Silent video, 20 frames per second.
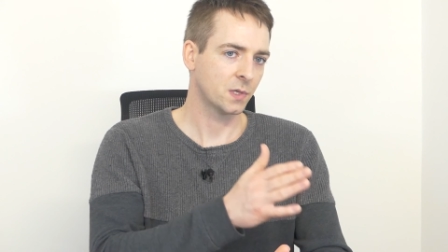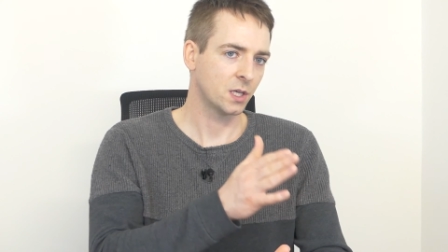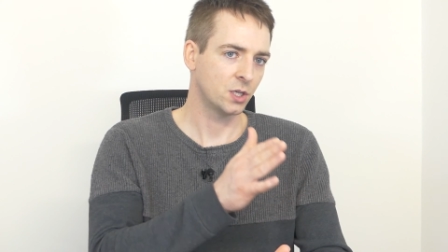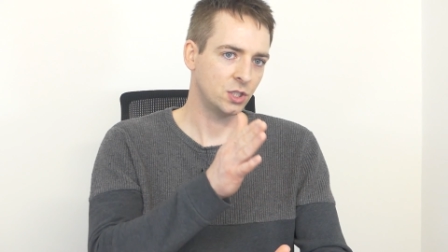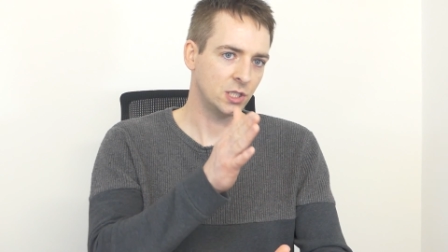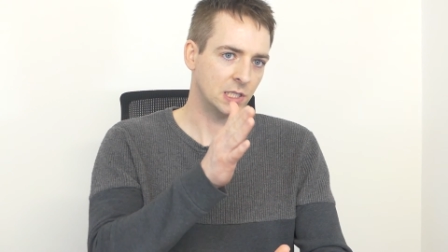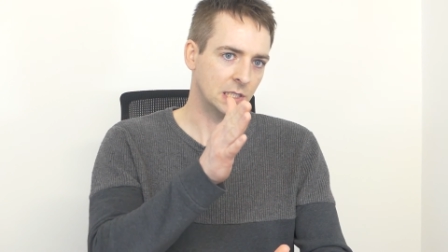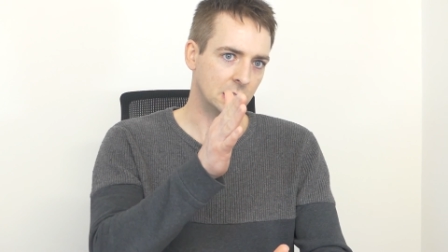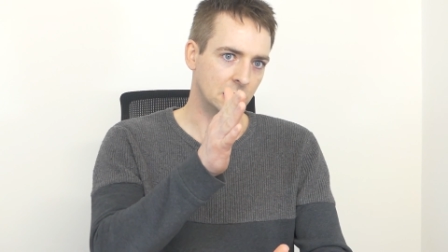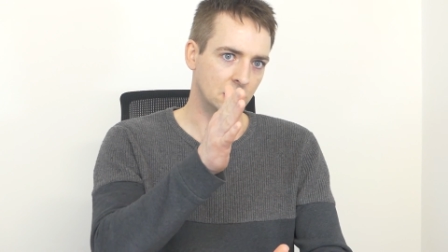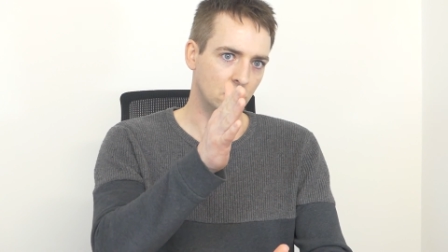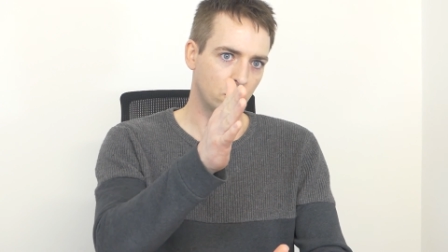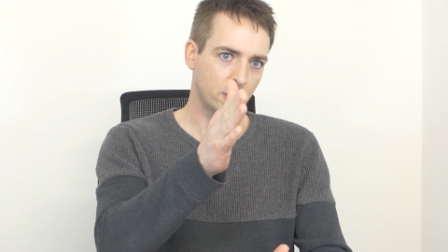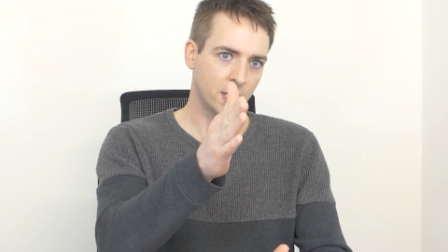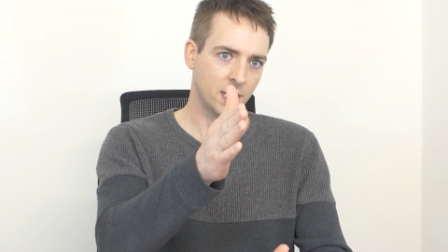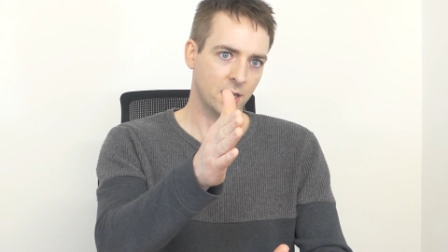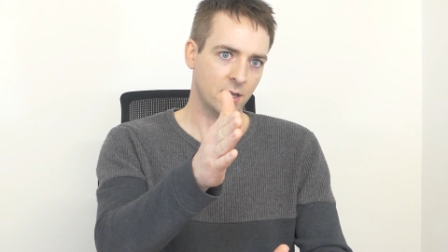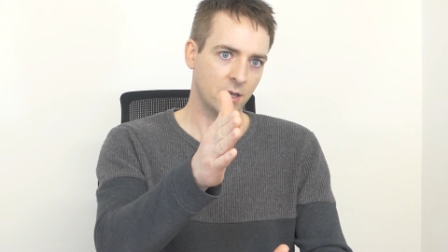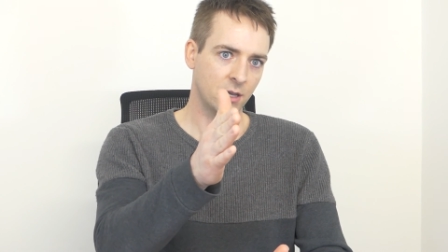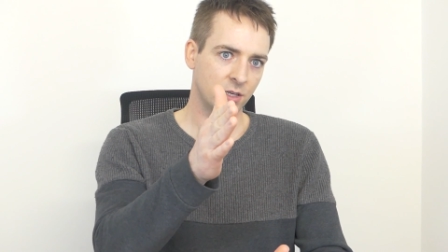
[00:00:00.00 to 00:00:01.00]
She's
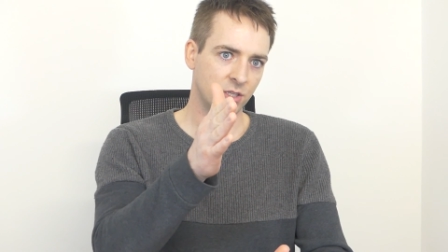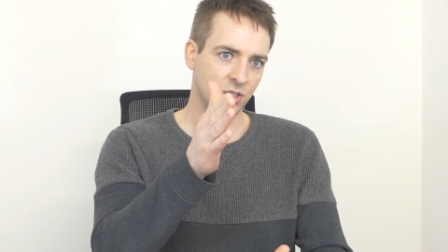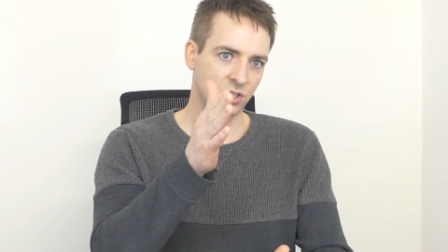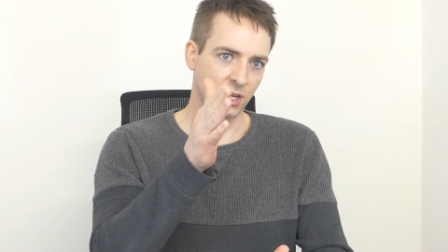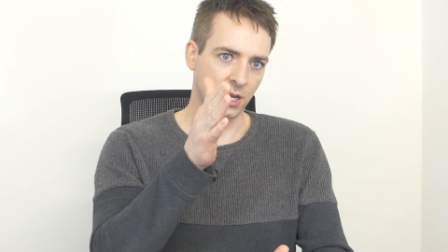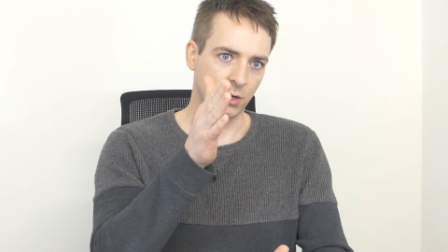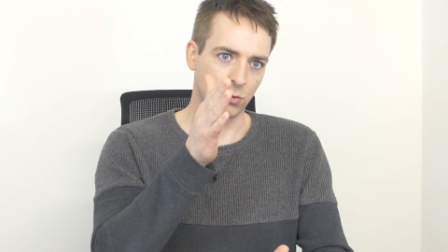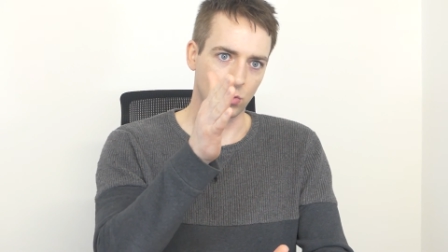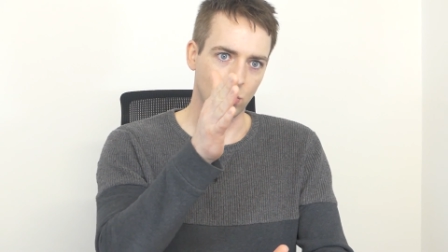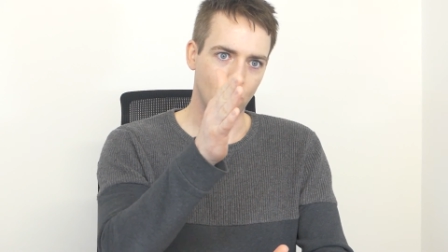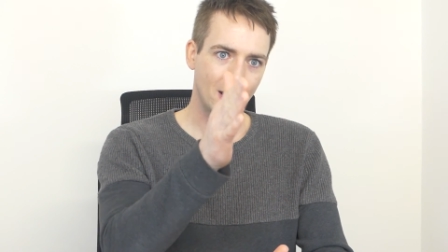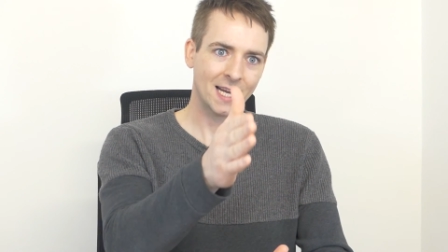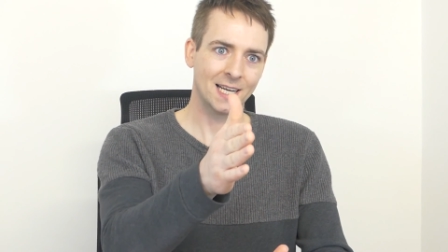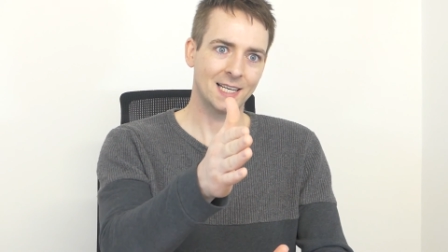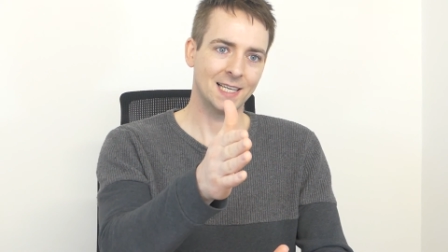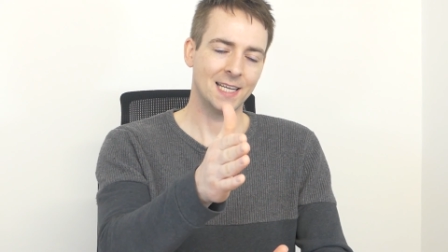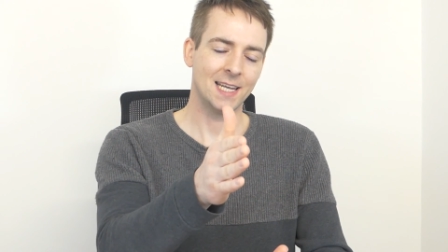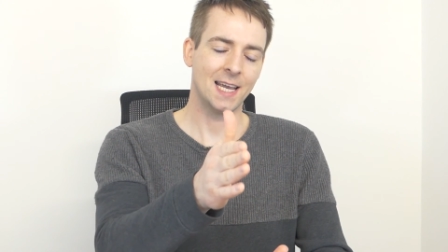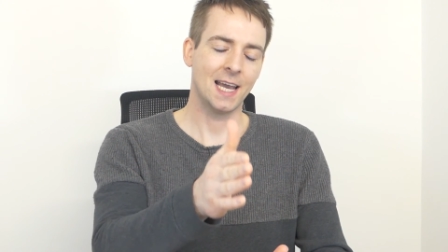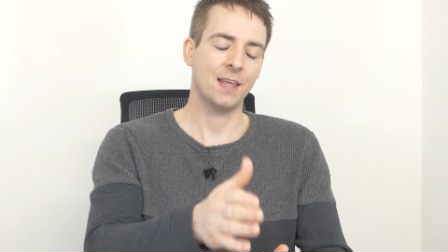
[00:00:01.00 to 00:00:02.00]
looking
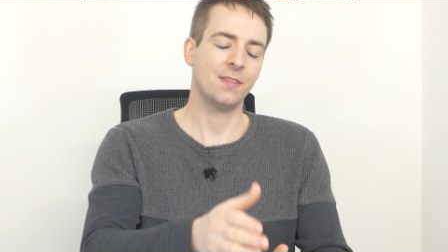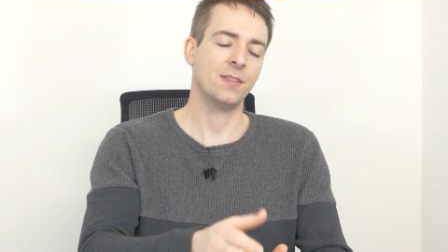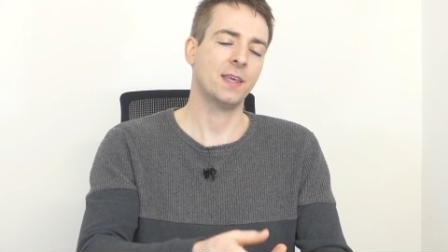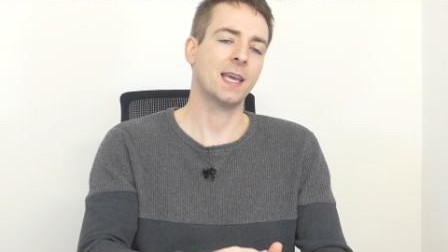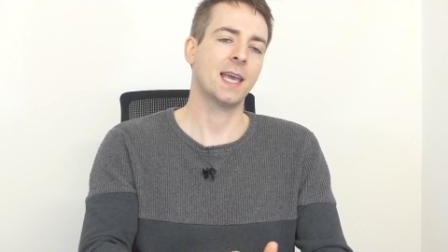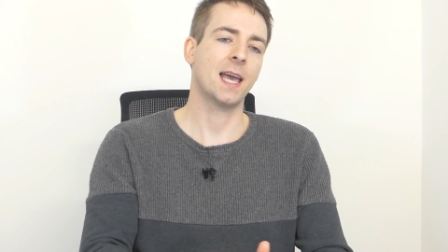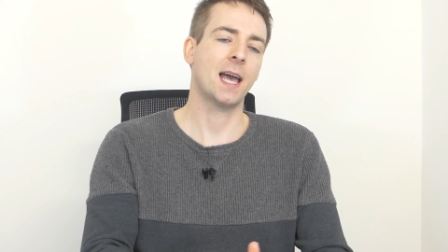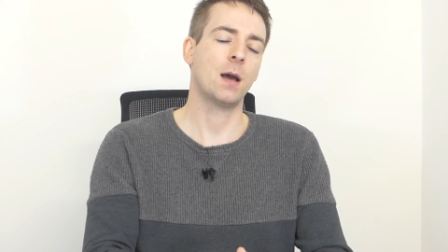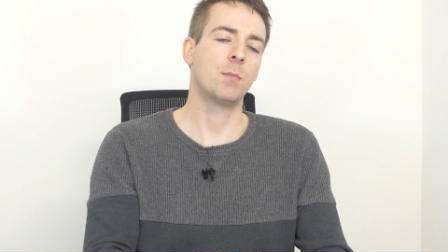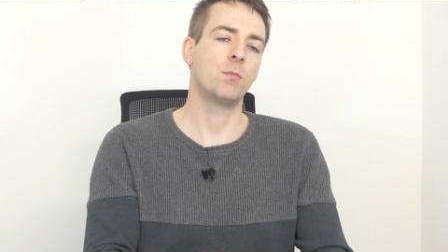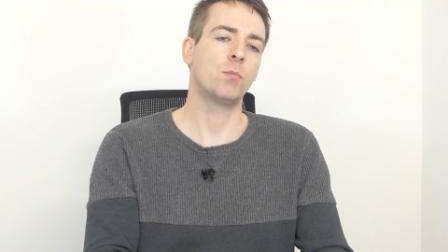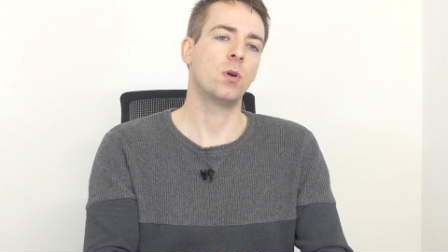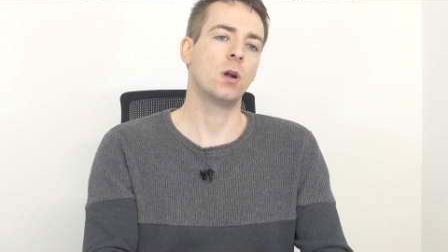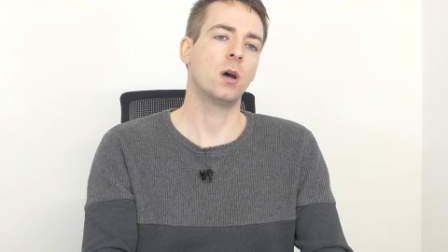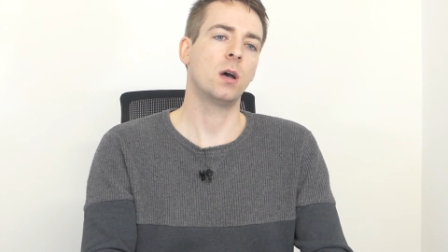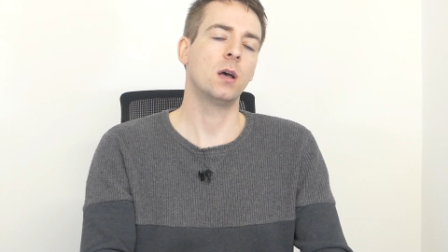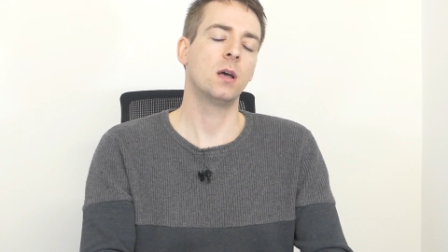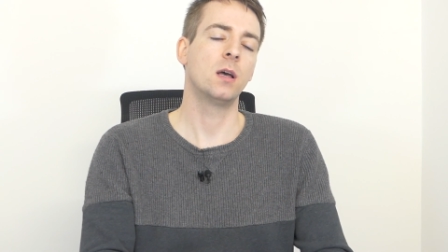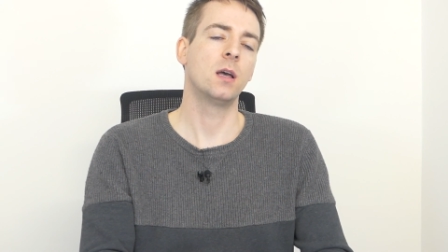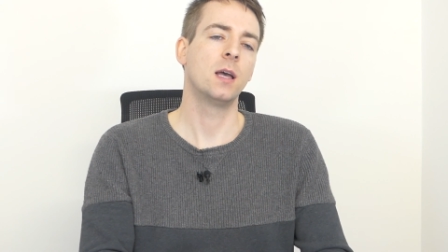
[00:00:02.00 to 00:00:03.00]
directly at the
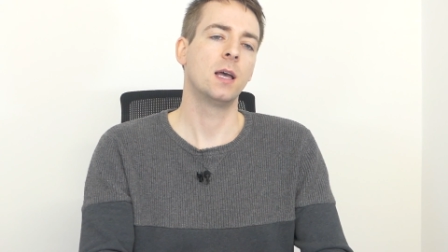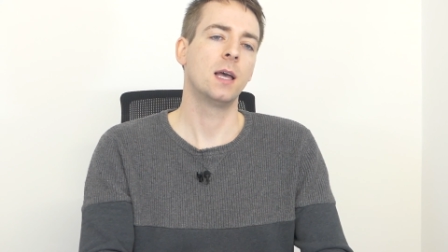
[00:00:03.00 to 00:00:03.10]
camera